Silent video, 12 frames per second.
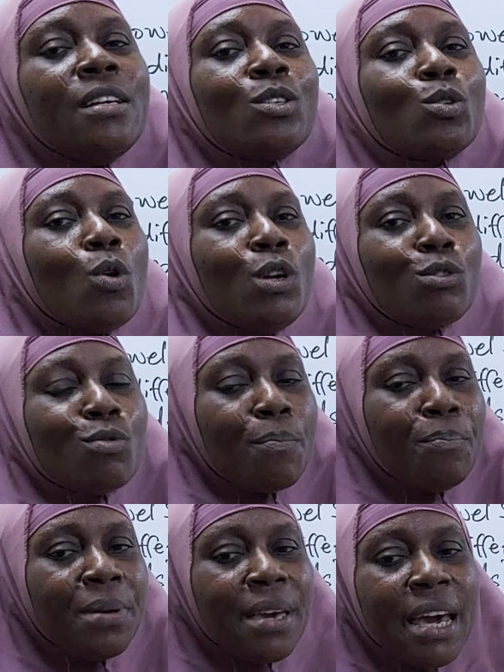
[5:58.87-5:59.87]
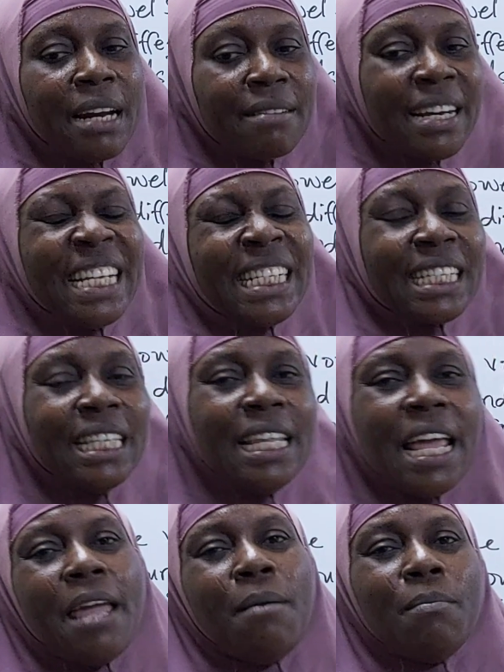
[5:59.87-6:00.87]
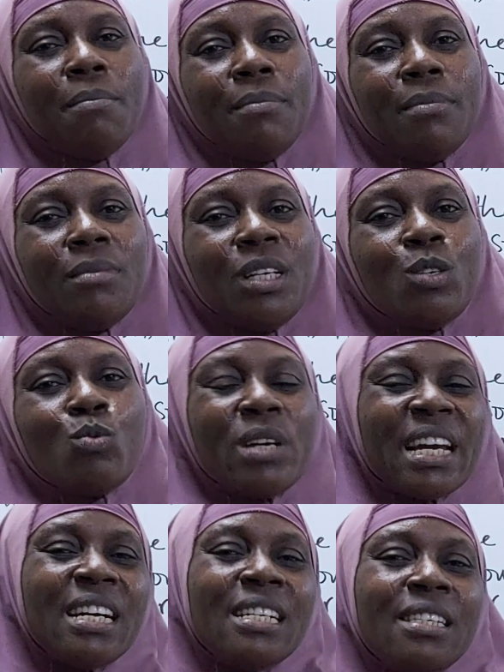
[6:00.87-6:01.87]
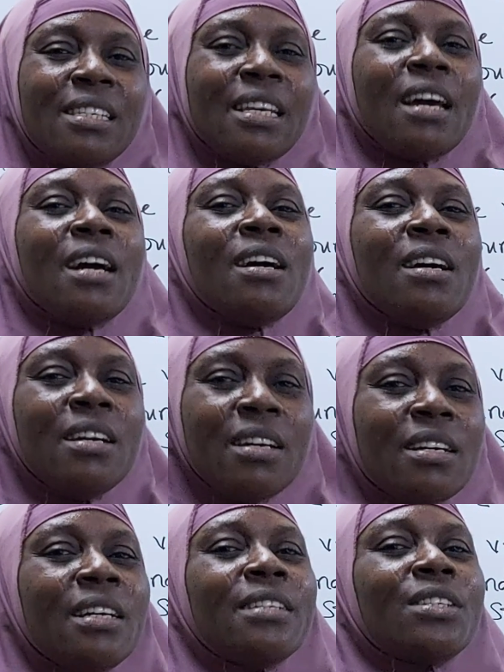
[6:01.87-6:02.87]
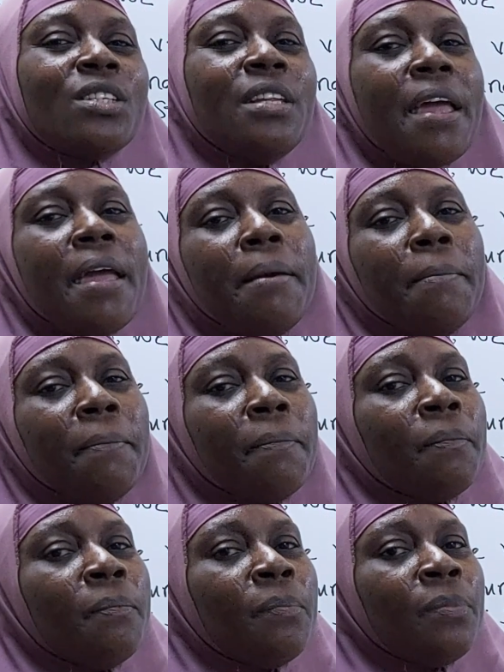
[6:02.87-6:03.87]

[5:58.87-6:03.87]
it's going to bear its name. It will answer its name.